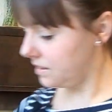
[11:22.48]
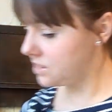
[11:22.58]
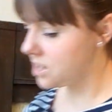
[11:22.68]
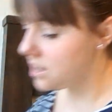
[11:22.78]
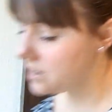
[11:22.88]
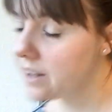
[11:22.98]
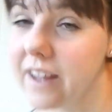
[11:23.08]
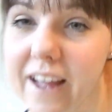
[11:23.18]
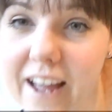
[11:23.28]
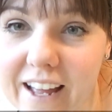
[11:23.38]
done,
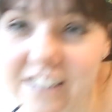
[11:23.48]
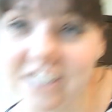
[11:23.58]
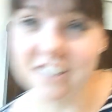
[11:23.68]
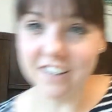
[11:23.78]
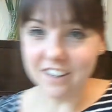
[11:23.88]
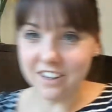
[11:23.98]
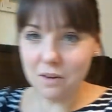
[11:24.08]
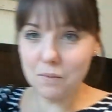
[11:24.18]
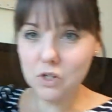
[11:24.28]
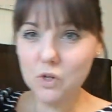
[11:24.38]
and
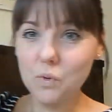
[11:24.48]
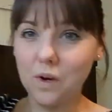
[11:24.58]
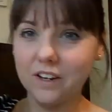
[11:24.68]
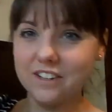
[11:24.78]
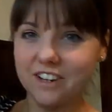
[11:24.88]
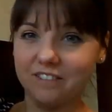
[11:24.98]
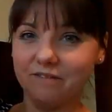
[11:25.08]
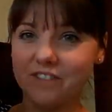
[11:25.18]
number two done.